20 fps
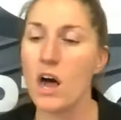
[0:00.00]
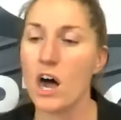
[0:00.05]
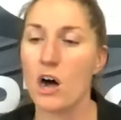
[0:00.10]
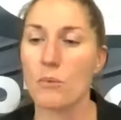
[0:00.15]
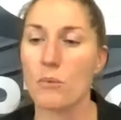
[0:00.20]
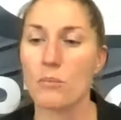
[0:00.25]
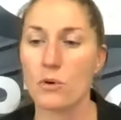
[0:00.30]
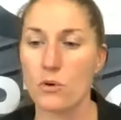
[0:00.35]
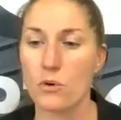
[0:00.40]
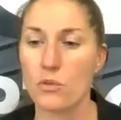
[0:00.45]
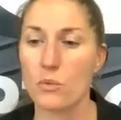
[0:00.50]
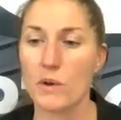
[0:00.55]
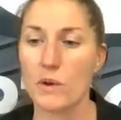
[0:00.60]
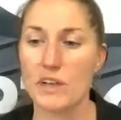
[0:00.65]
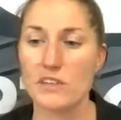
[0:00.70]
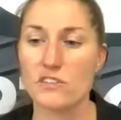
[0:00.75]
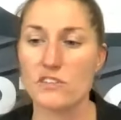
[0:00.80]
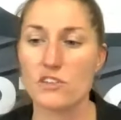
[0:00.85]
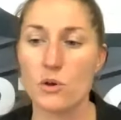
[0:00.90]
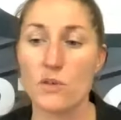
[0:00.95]
both
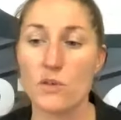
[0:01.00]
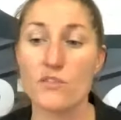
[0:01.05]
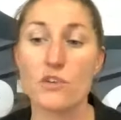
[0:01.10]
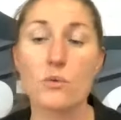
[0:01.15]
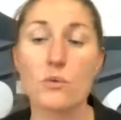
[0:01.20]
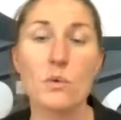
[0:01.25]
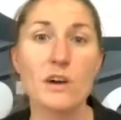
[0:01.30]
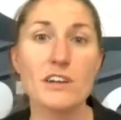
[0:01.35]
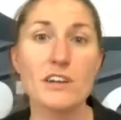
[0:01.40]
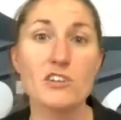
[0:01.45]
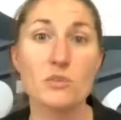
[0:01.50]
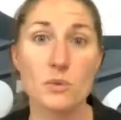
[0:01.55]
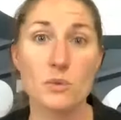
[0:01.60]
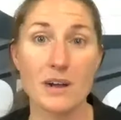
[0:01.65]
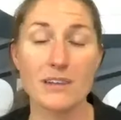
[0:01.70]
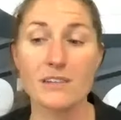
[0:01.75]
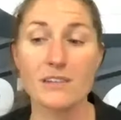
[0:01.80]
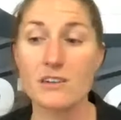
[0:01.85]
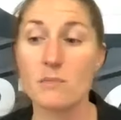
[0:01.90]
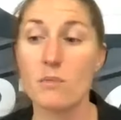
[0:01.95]
ways. So if you're running
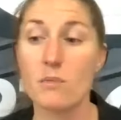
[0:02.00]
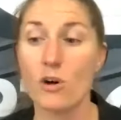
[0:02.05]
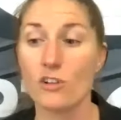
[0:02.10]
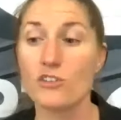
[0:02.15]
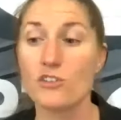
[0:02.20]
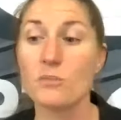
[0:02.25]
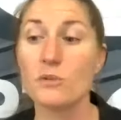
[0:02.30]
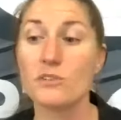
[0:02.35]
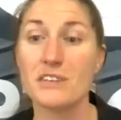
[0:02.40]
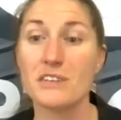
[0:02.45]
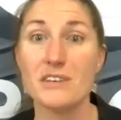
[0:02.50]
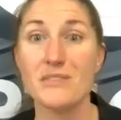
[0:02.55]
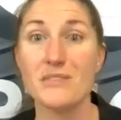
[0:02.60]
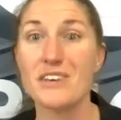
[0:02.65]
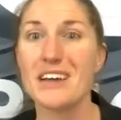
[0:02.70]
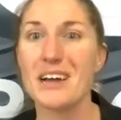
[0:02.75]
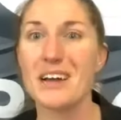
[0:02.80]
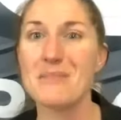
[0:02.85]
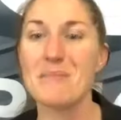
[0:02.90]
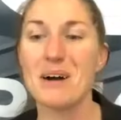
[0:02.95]
directly to multiple
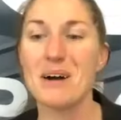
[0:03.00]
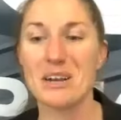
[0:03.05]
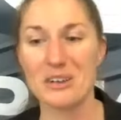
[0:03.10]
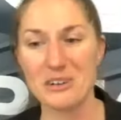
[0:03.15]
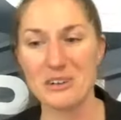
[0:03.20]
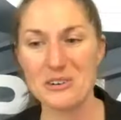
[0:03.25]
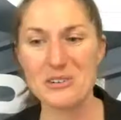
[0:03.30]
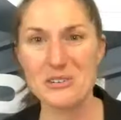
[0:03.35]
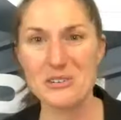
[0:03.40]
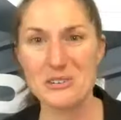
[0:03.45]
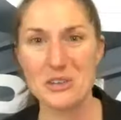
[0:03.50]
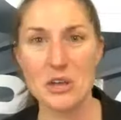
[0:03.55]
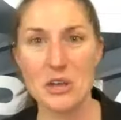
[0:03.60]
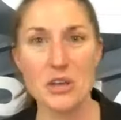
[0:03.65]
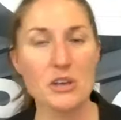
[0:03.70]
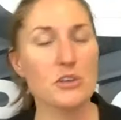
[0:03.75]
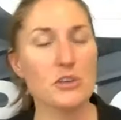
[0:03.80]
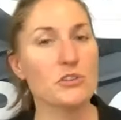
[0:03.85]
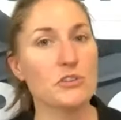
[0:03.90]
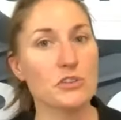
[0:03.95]
TVI monitors,
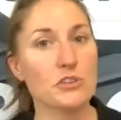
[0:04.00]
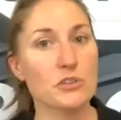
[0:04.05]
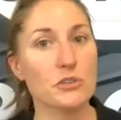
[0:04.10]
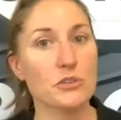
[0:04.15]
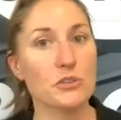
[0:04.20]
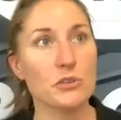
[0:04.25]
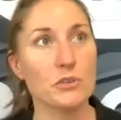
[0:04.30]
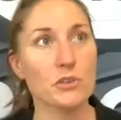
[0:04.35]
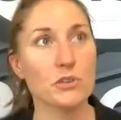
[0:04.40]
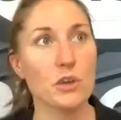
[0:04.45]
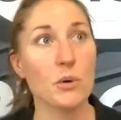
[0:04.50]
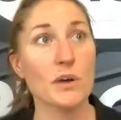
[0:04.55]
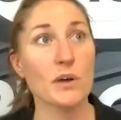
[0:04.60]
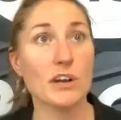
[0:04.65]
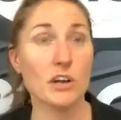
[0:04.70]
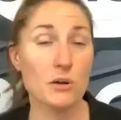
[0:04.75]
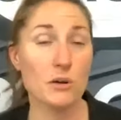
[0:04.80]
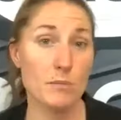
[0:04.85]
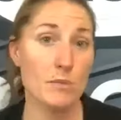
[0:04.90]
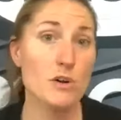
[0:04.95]
so in a
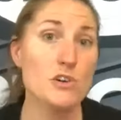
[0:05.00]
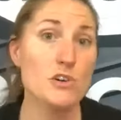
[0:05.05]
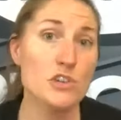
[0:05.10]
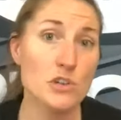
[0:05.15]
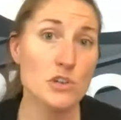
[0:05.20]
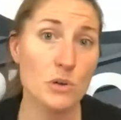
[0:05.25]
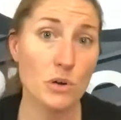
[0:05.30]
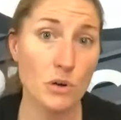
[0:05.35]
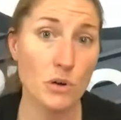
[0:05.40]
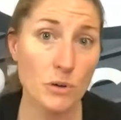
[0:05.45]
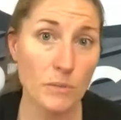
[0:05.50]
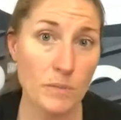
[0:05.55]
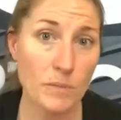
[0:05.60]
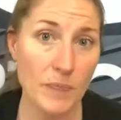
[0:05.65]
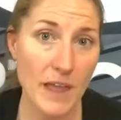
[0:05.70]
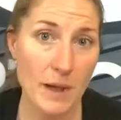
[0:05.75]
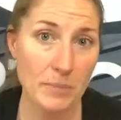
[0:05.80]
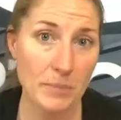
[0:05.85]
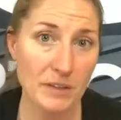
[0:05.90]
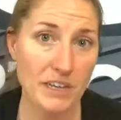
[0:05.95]
commercial
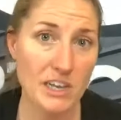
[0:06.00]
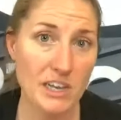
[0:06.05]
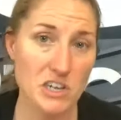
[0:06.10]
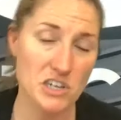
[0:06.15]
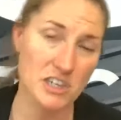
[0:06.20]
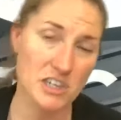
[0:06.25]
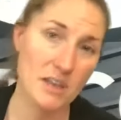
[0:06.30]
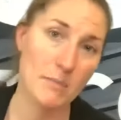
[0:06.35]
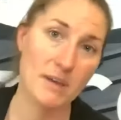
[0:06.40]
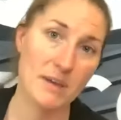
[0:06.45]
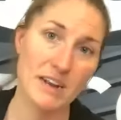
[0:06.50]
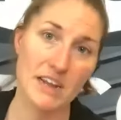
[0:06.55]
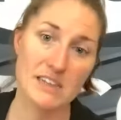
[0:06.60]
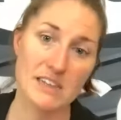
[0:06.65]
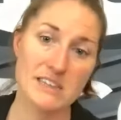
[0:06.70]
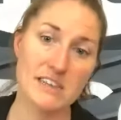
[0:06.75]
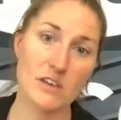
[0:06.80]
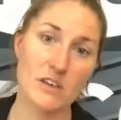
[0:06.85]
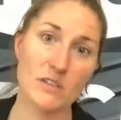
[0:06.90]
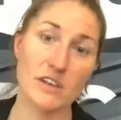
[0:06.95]
application, that may not
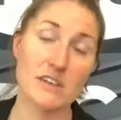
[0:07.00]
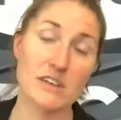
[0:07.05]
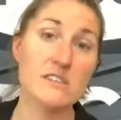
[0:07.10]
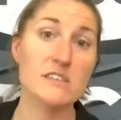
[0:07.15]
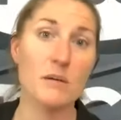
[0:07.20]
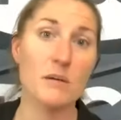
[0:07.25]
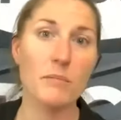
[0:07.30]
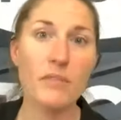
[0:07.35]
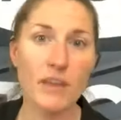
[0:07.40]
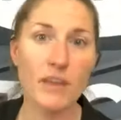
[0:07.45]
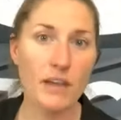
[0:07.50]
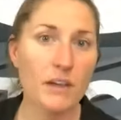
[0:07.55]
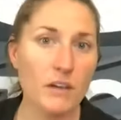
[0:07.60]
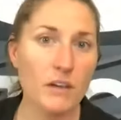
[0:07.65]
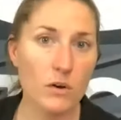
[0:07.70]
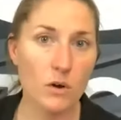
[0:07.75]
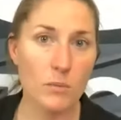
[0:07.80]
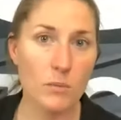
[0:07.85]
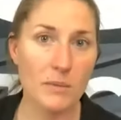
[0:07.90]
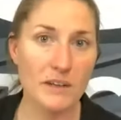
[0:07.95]
sound like something
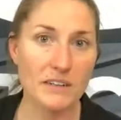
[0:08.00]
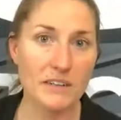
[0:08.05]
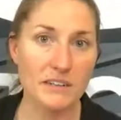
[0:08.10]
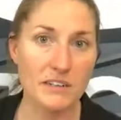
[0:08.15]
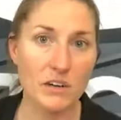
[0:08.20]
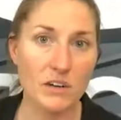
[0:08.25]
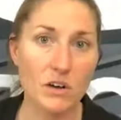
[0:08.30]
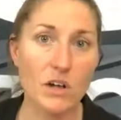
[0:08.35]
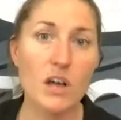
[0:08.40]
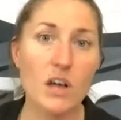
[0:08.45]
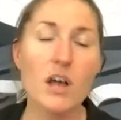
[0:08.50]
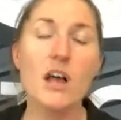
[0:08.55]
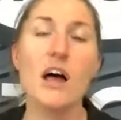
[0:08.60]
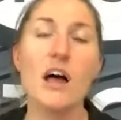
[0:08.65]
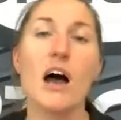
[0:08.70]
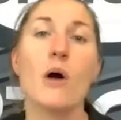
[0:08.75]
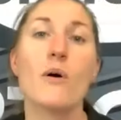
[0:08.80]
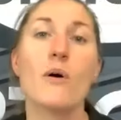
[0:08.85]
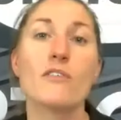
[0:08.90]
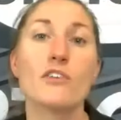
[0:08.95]
or a big deal.
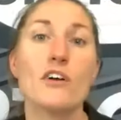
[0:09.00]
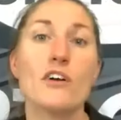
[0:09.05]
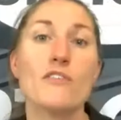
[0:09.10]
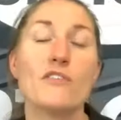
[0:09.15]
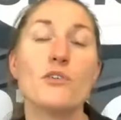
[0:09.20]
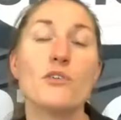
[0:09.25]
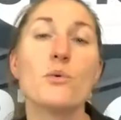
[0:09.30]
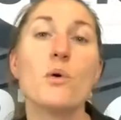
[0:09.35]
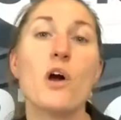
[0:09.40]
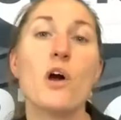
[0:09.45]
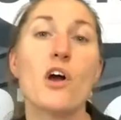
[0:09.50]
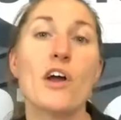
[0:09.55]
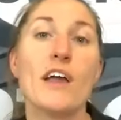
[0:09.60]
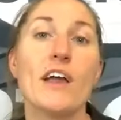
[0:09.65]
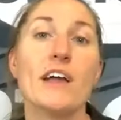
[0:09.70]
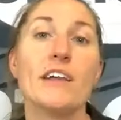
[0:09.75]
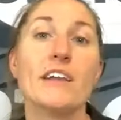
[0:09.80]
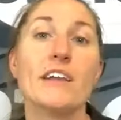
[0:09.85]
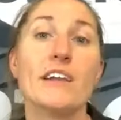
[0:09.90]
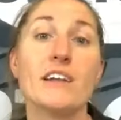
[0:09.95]
However, if you are
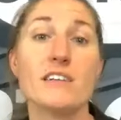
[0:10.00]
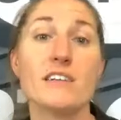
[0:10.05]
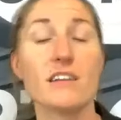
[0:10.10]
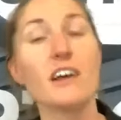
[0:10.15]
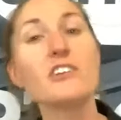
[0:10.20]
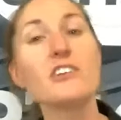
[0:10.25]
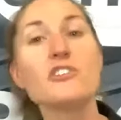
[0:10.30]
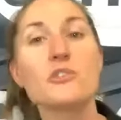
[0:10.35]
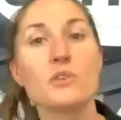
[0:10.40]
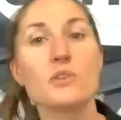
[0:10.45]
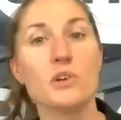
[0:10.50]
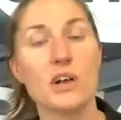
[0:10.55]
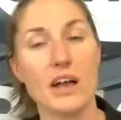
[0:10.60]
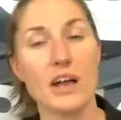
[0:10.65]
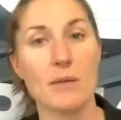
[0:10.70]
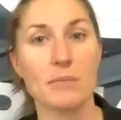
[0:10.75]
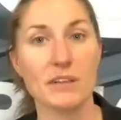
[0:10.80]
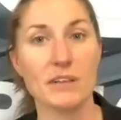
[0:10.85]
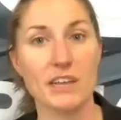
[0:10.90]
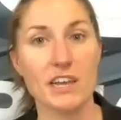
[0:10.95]
in an industrial
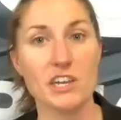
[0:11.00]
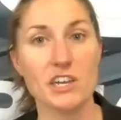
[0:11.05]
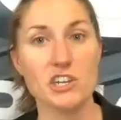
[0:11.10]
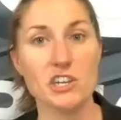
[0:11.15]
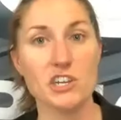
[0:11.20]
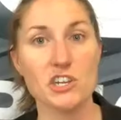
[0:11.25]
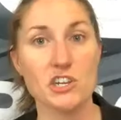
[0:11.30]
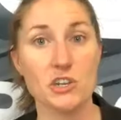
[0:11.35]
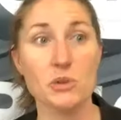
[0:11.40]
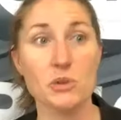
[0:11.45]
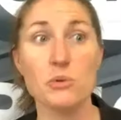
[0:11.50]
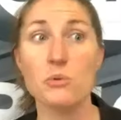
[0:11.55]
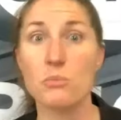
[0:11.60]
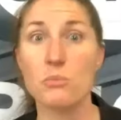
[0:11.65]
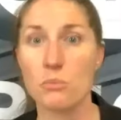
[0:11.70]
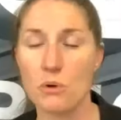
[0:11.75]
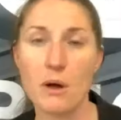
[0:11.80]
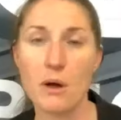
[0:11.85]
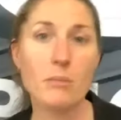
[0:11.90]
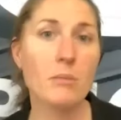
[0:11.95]
application, you
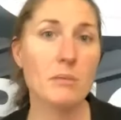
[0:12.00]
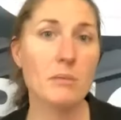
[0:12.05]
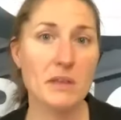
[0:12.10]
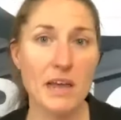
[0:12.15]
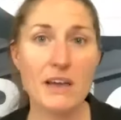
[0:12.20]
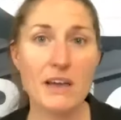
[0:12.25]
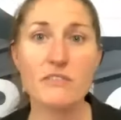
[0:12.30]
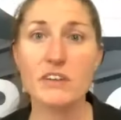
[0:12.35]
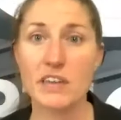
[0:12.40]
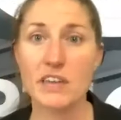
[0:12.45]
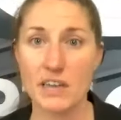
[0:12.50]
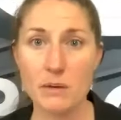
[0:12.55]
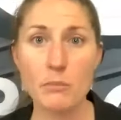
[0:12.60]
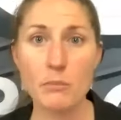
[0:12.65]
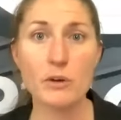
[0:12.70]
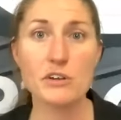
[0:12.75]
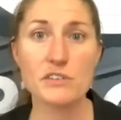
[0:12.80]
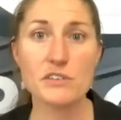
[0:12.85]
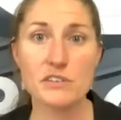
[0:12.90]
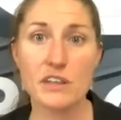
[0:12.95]
probably have
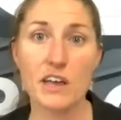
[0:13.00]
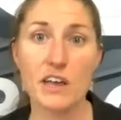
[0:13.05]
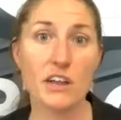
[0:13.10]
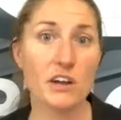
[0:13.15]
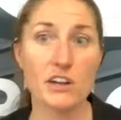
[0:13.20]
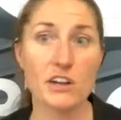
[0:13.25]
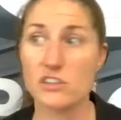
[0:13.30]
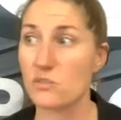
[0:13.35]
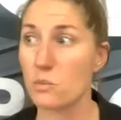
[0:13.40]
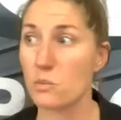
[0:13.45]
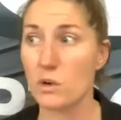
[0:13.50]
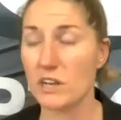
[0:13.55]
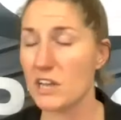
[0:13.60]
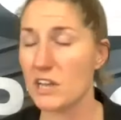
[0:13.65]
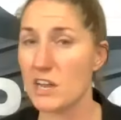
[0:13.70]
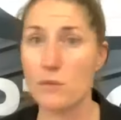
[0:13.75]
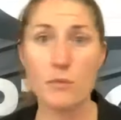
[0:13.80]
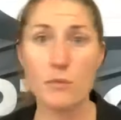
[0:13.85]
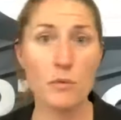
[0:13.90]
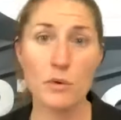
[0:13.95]
cameras that it's one
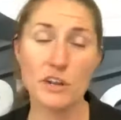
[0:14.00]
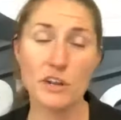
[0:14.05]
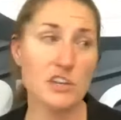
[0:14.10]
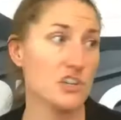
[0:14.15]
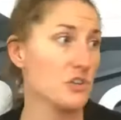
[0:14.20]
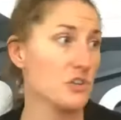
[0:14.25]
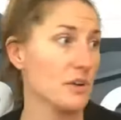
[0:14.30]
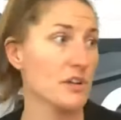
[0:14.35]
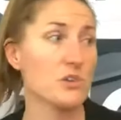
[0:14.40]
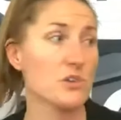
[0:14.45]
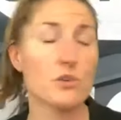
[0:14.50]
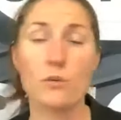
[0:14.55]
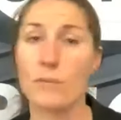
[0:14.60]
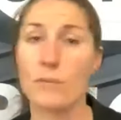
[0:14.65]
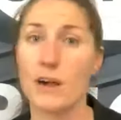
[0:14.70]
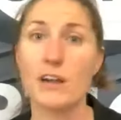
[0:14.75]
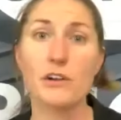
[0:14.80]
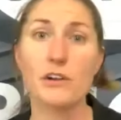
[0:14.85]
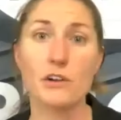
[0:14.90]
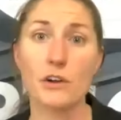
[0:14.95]
camera running straight to a
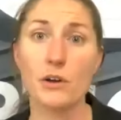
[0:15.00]
monitor.